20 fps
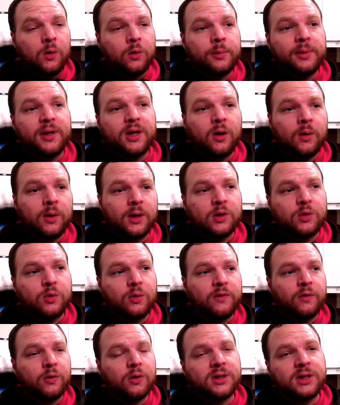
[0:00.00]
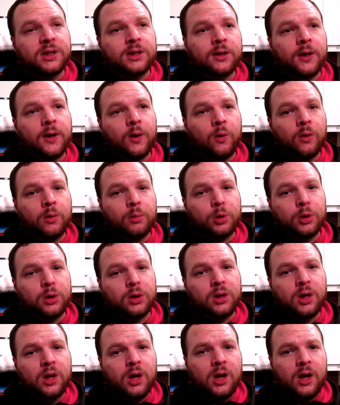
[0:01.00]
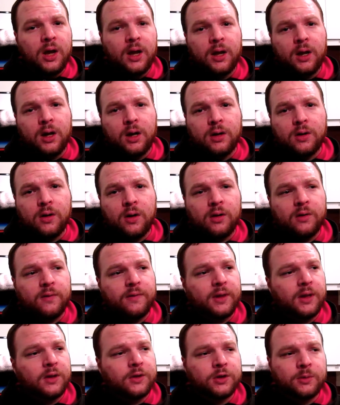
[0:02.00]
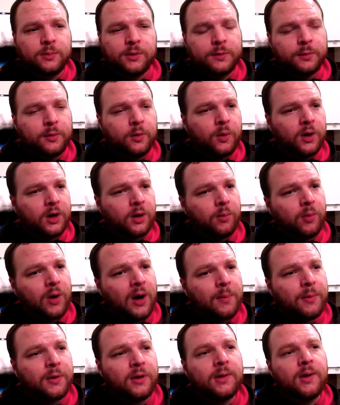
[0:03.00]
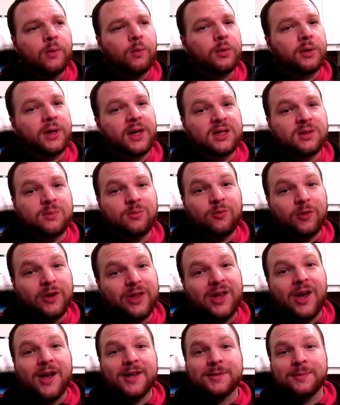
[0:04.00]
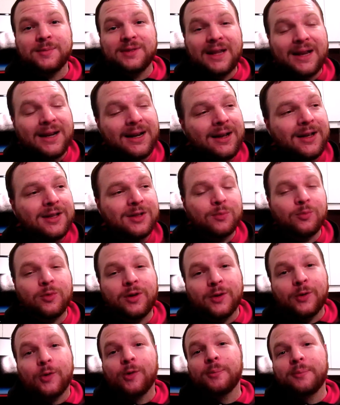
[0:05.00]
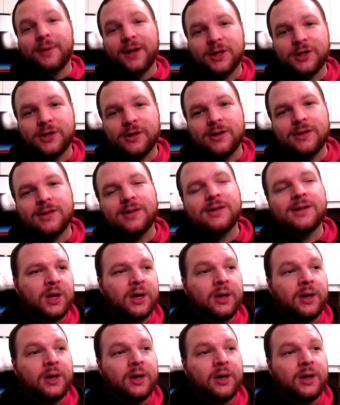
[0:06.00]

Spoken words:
we'll be going into a 14-day orbit, and all of the instruments will be working properly, and we'll get some really awesome data, some really cool pictures,